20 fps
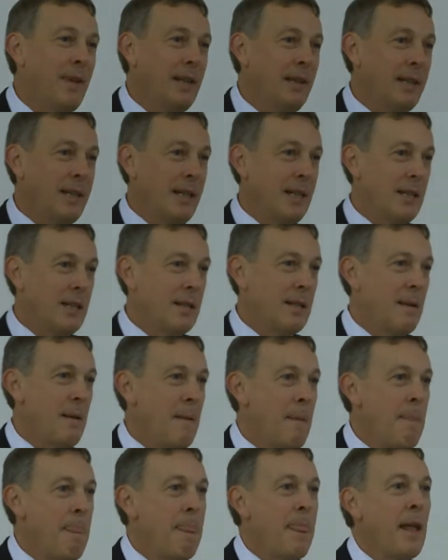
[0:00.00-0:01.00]
Vilnius.
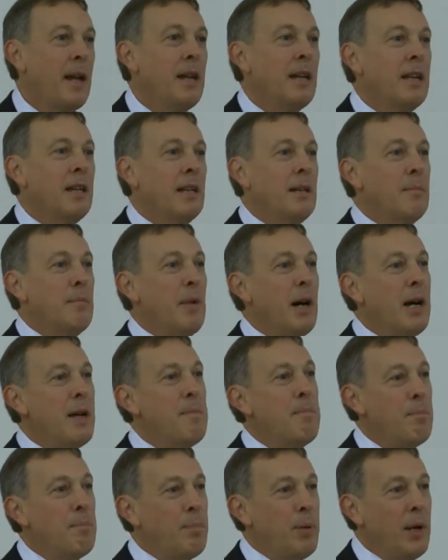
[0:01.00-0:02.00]
My
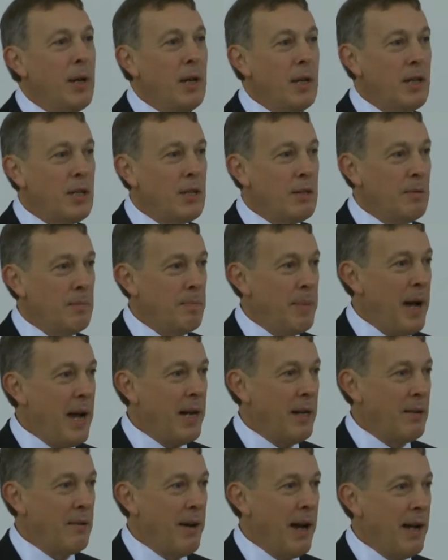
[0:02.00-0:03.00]
personal
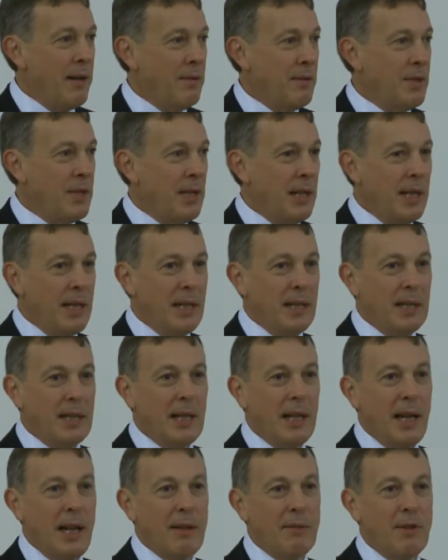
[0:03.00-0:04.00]
background
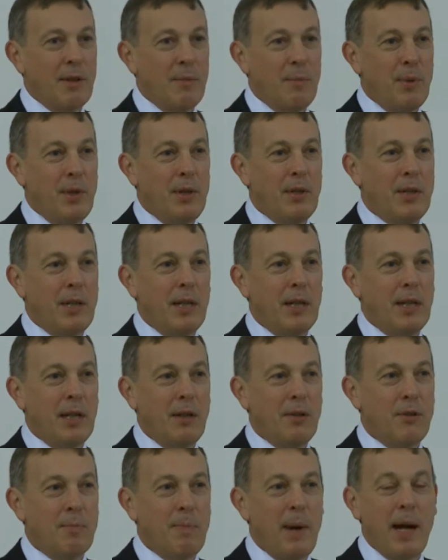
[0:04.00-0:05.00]
in cloud computing
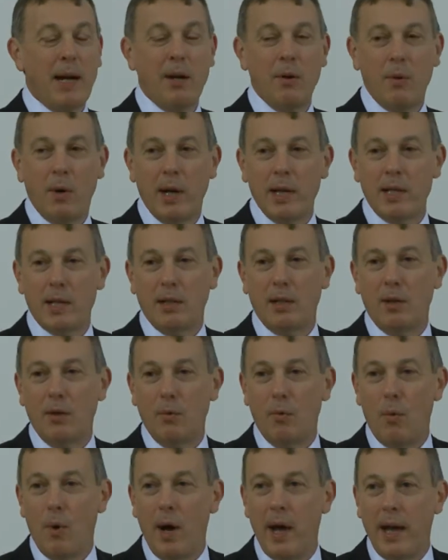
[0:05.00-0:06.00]
goes back quite a
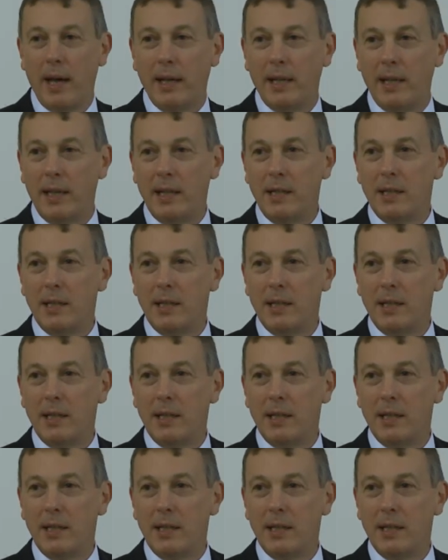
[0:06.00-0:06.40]
long way.